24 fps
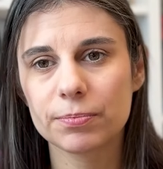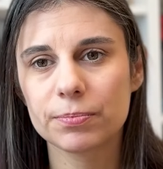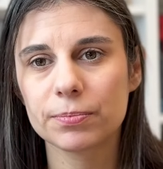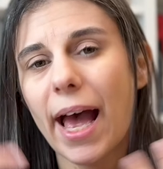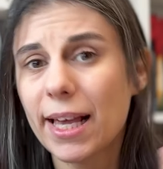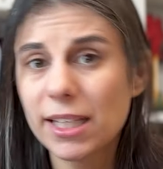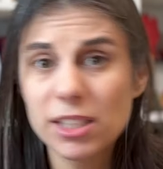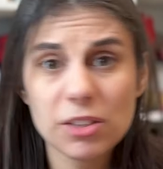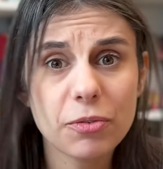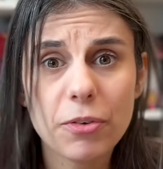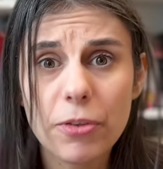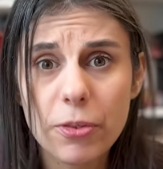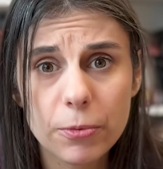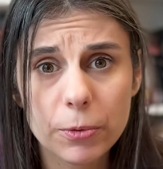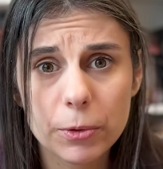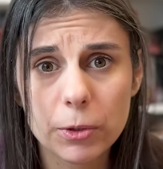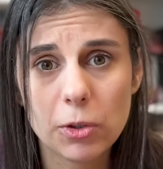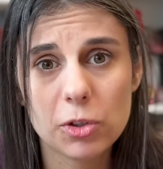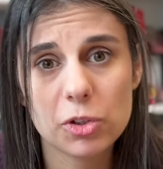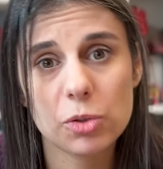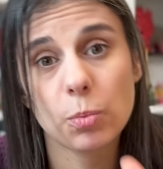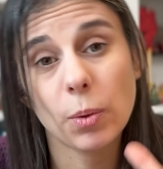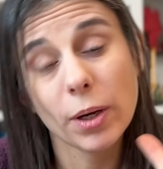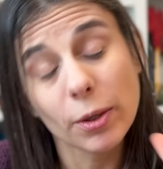As for the
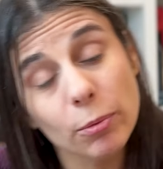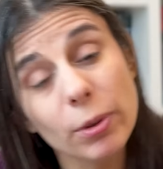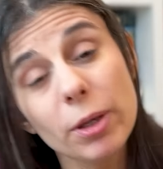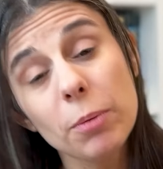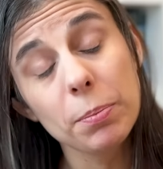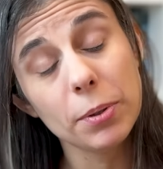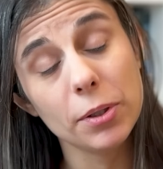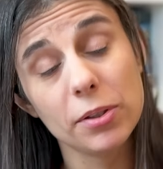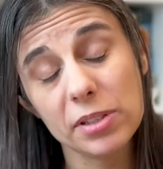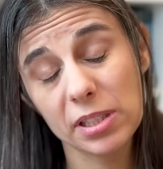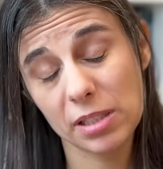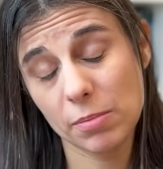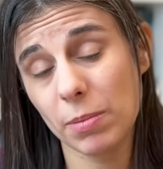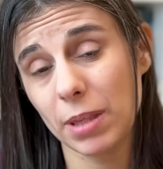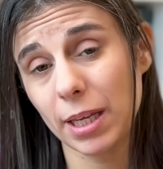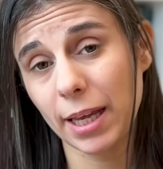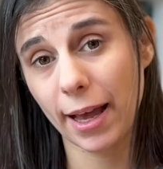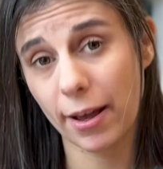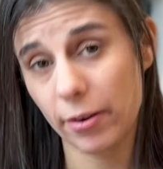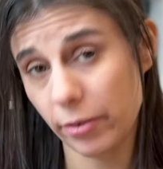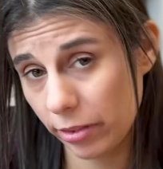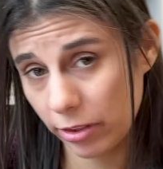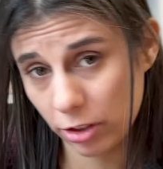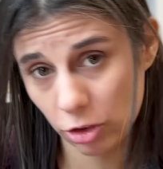rules, when we pull something
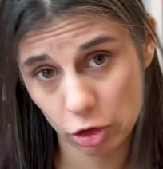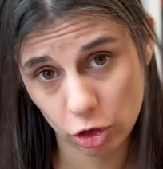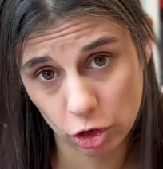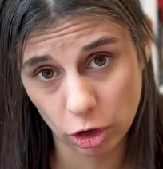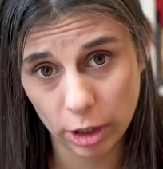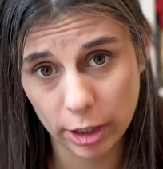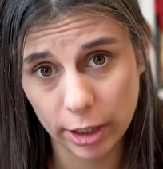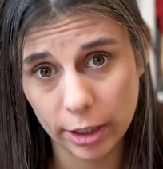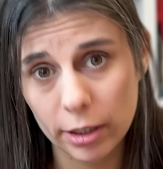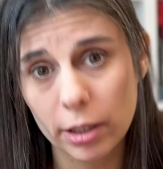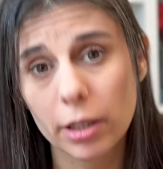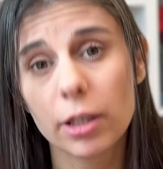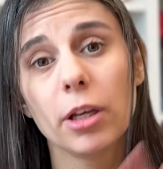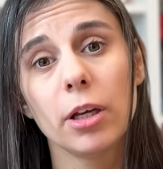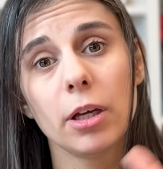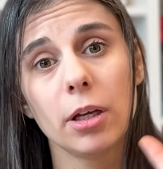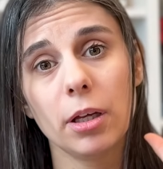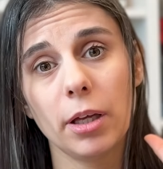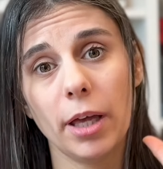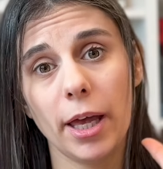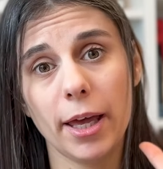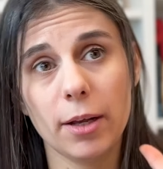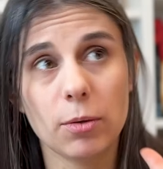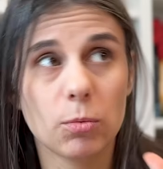out of this jar
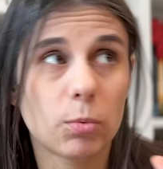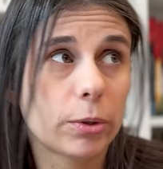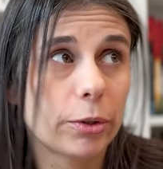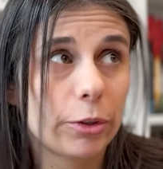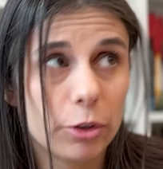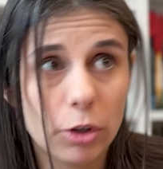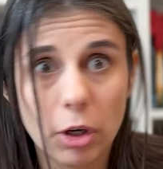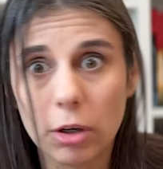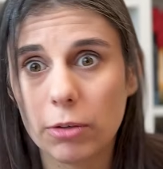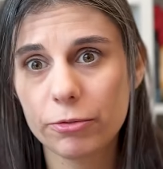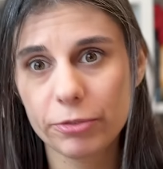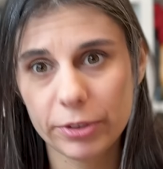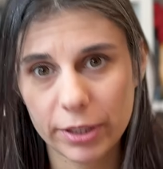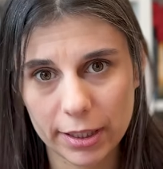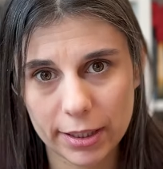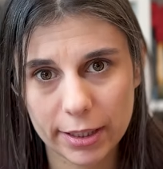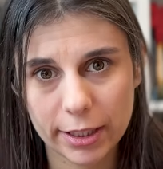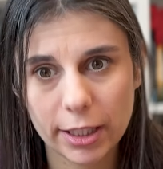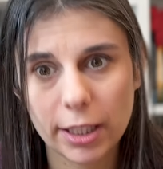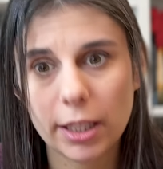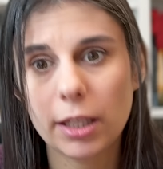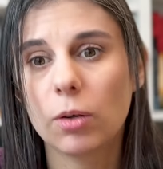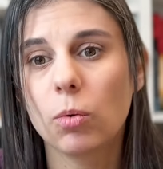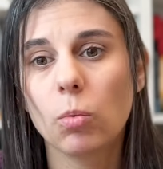and we're not
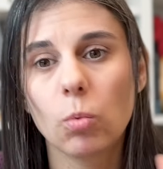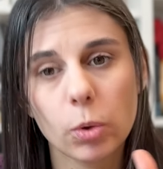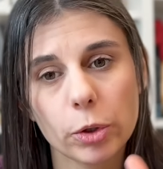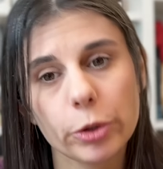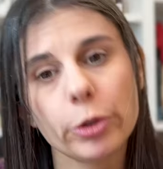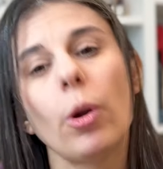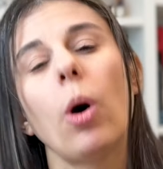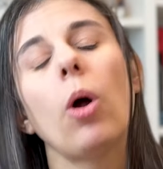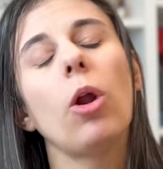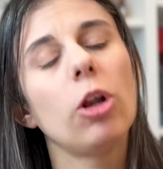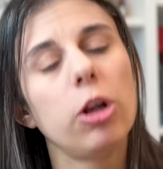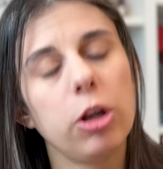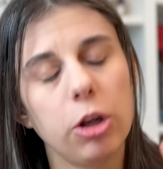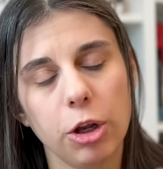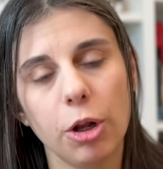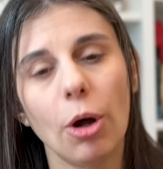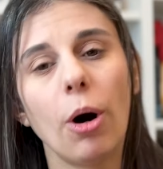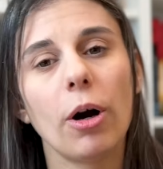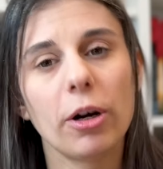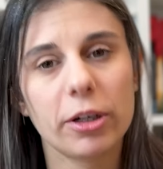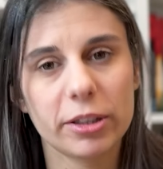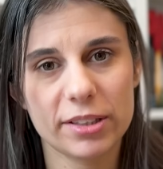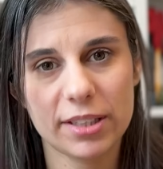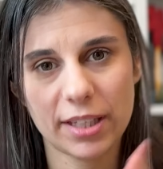feeling it, we're not
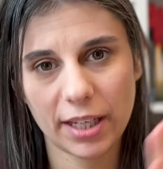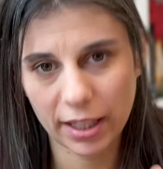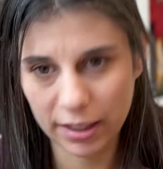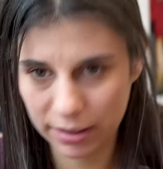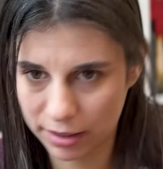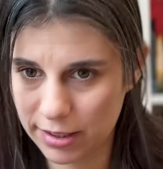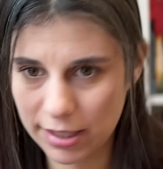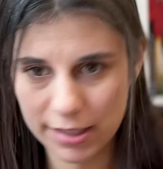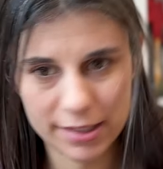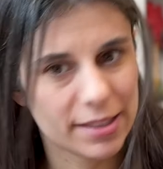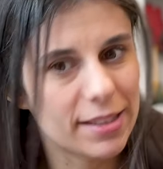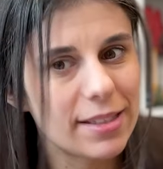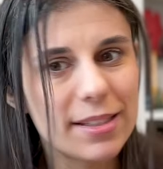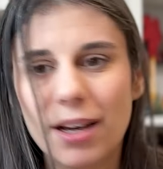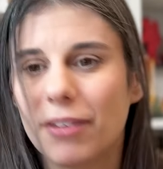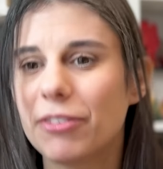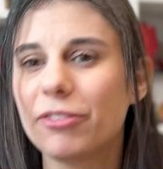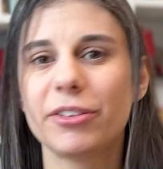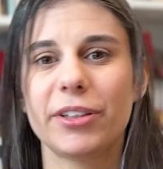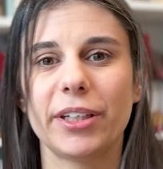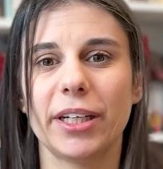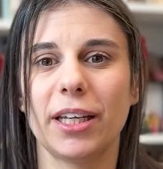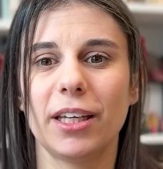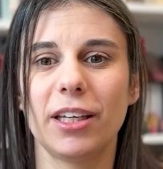locked into
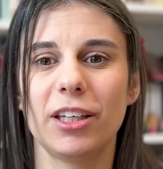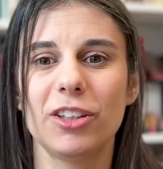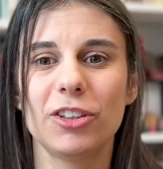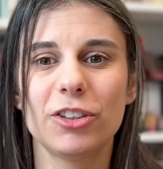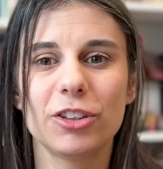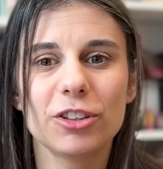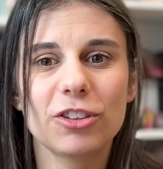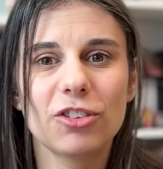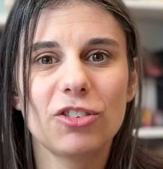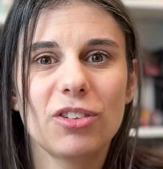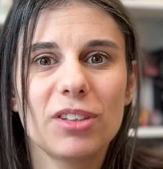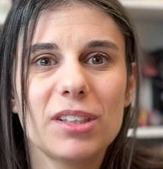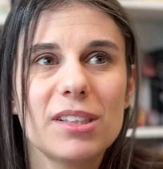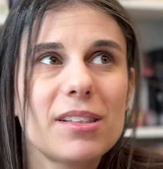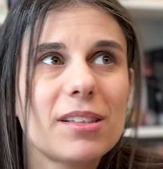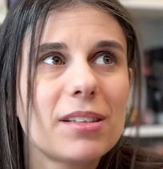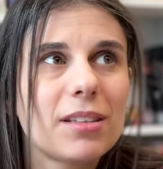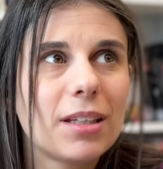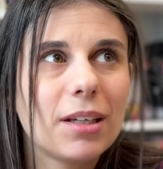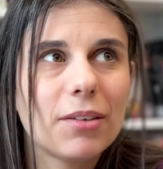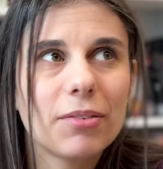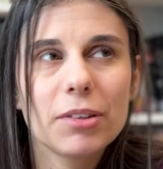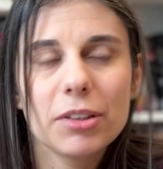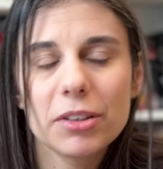suffering. You're just
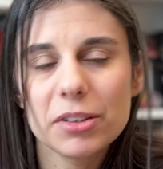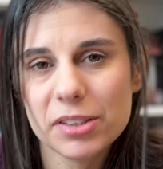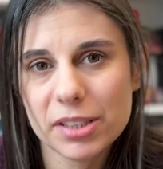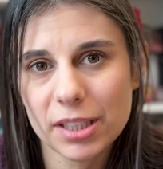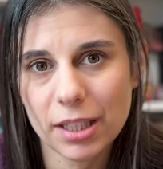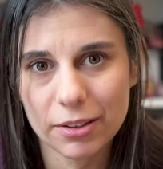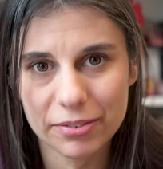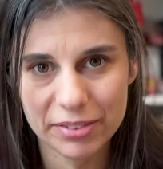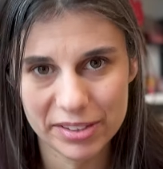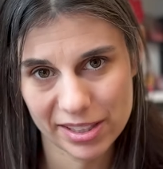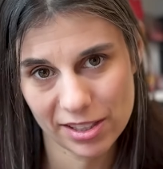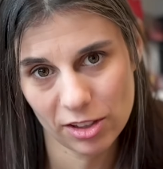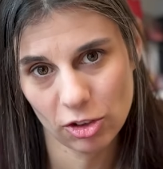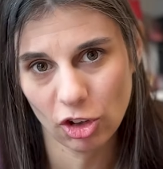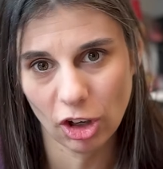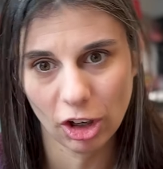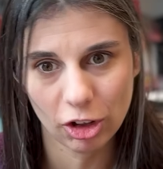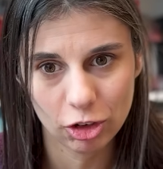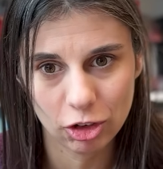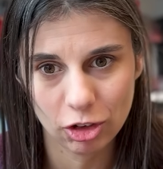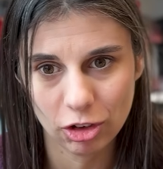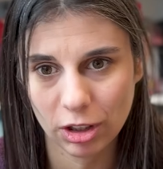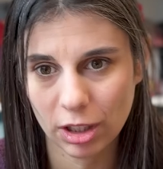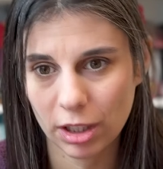giving yourself a
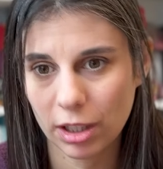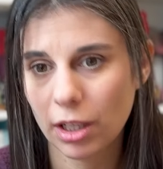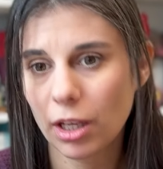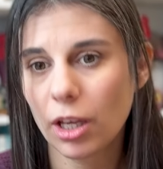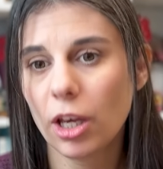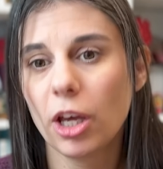suggestion.